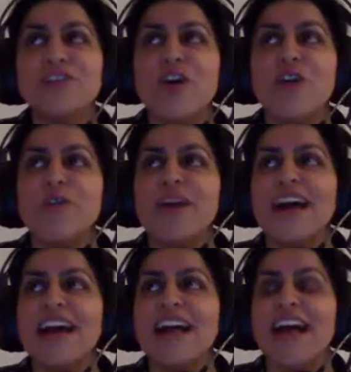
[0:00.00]
so
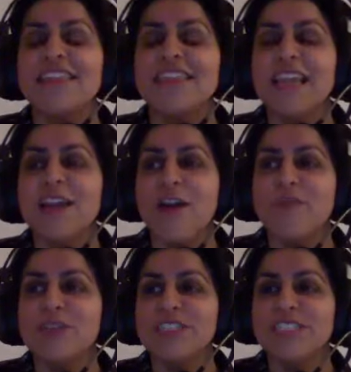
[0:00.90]
I think I
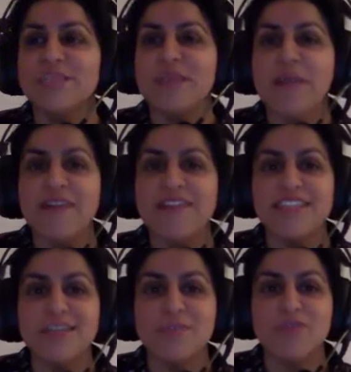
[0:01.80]
wanted to be a
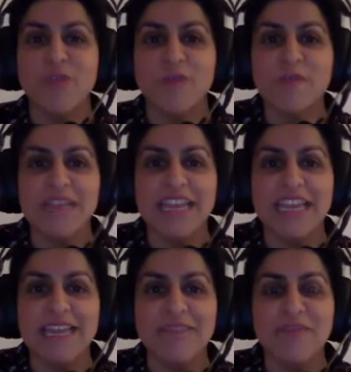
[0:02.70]
barrister
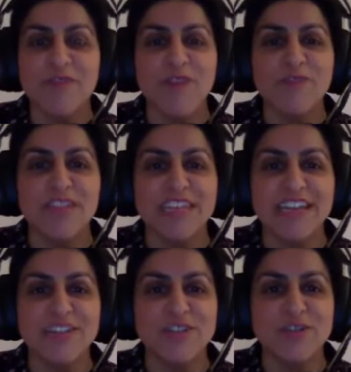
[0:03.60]
probably before I fully
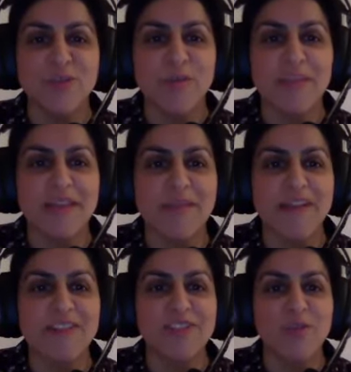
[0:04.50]
understood what being a
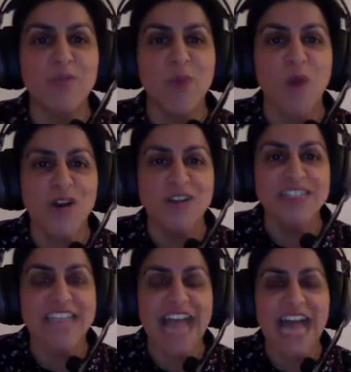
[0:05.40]
barrister was.
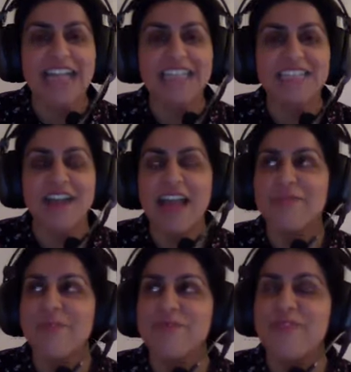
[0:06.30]
And I
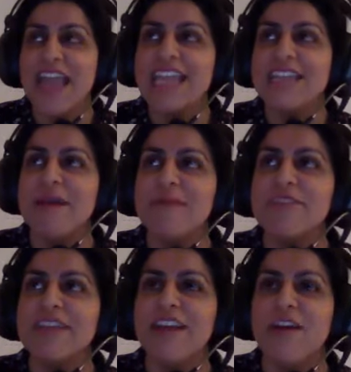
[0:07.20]
have a vague
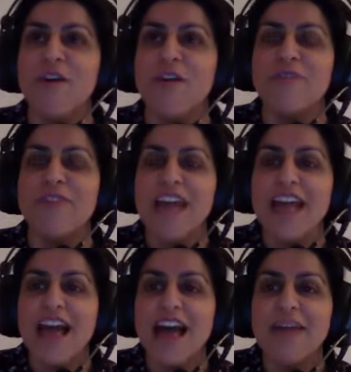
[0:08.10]
memory of
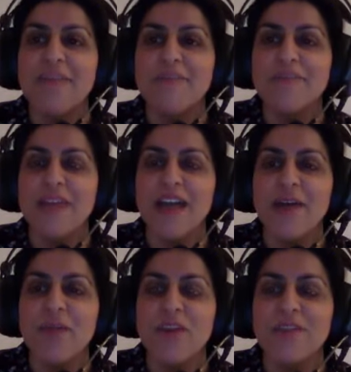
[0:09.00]
um, uh,
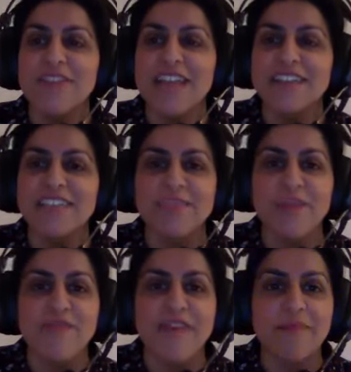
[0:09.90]
one of the elders in
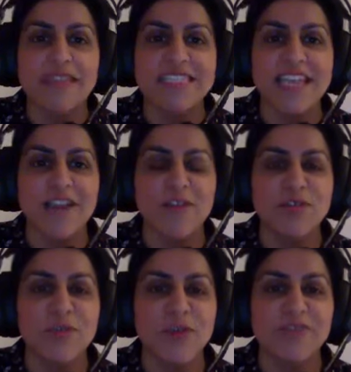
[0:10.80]
my family saying, "Oh,
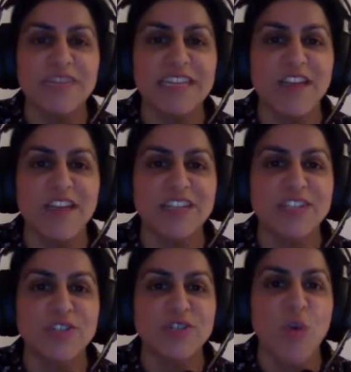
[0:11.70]
Shabana really likes
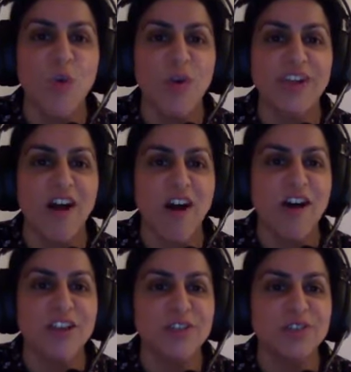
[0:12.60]
to talk and
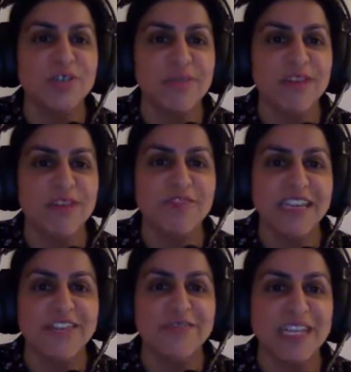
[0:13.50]
argue. Should be a
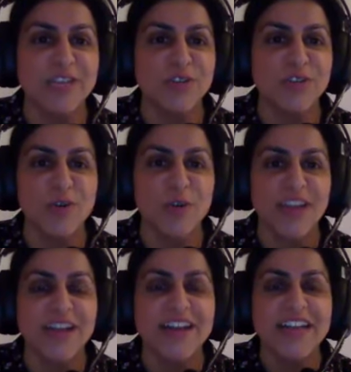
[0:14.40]
really, really good
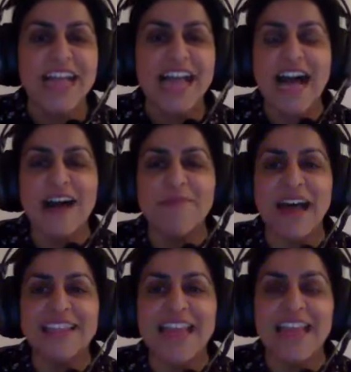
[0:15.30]
lawyer." Um,
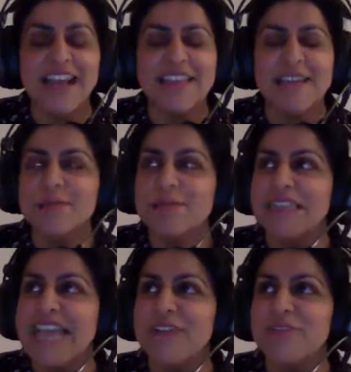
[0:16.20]
and then I think it was
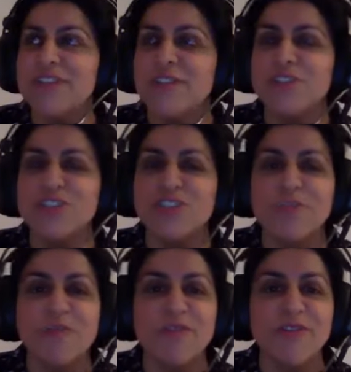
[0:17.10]
my dad who said, "Oh, she should
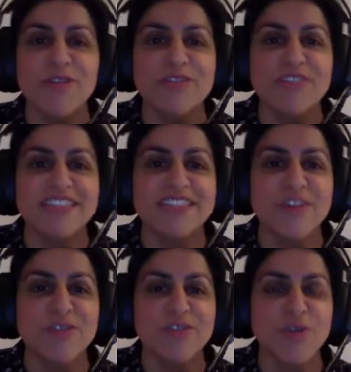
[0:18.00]
be one of those that
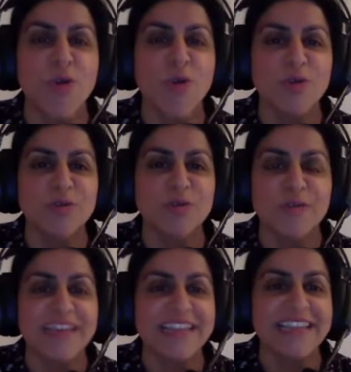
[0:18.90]
goes to court with the
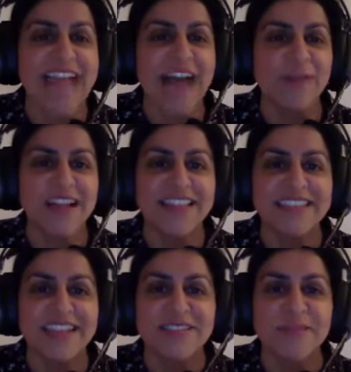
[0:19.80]
wig and the gown." And I
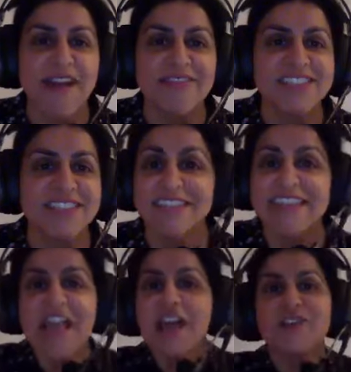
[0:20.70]
think that's a barrister.
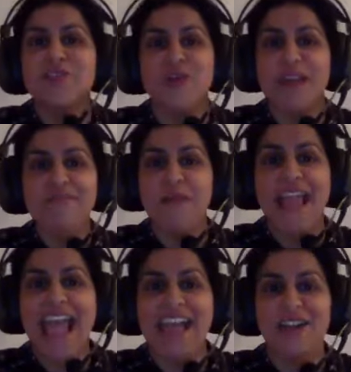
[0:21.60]
And so in my
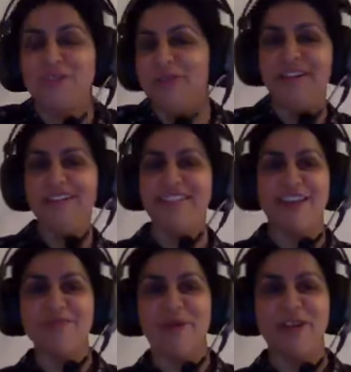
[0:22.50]
head, I thought, "Oh,
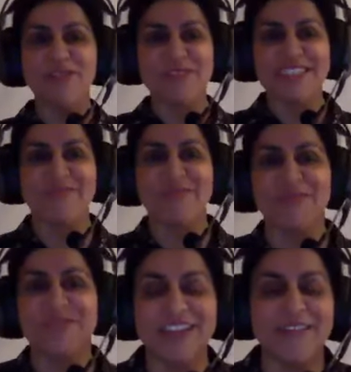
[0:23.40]
that's what I'll do," because
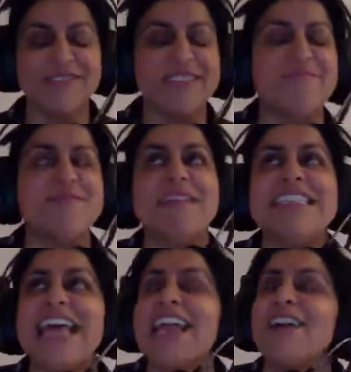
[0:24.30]
everyone, you know, seemed to be
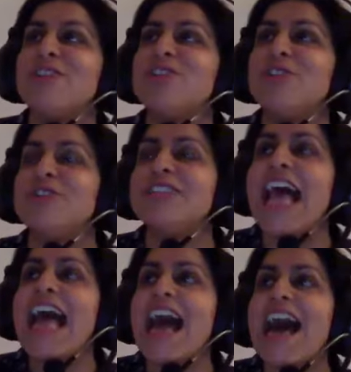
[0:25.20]
saying I should.
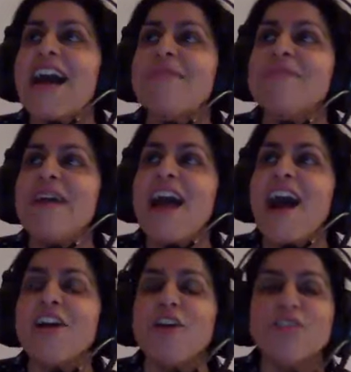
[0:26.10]
Um,
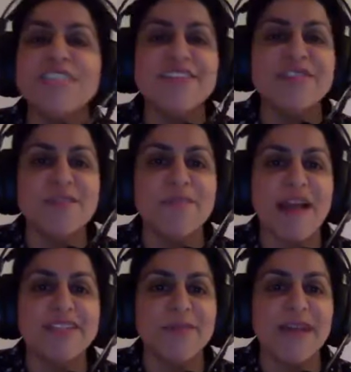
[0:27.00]
I got serious
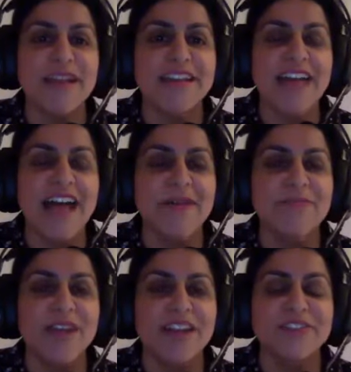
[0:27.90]
about it when
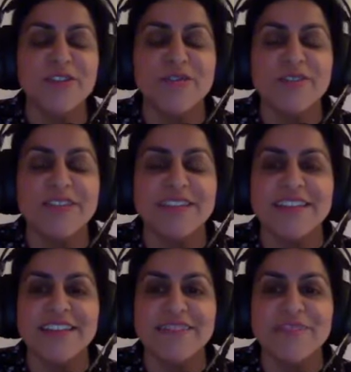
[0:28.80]
um, I don't know
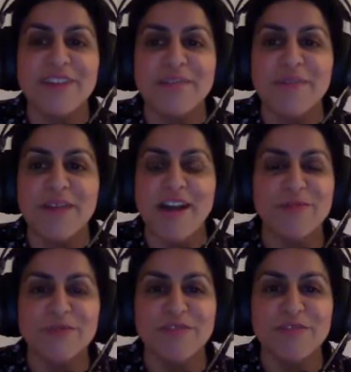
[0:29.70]
if other. I
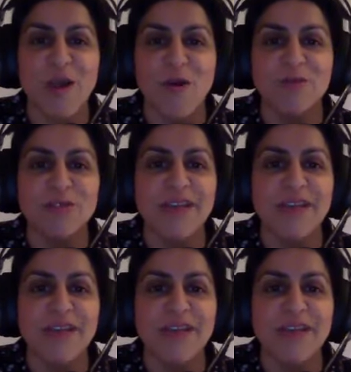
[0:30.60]
always feel really old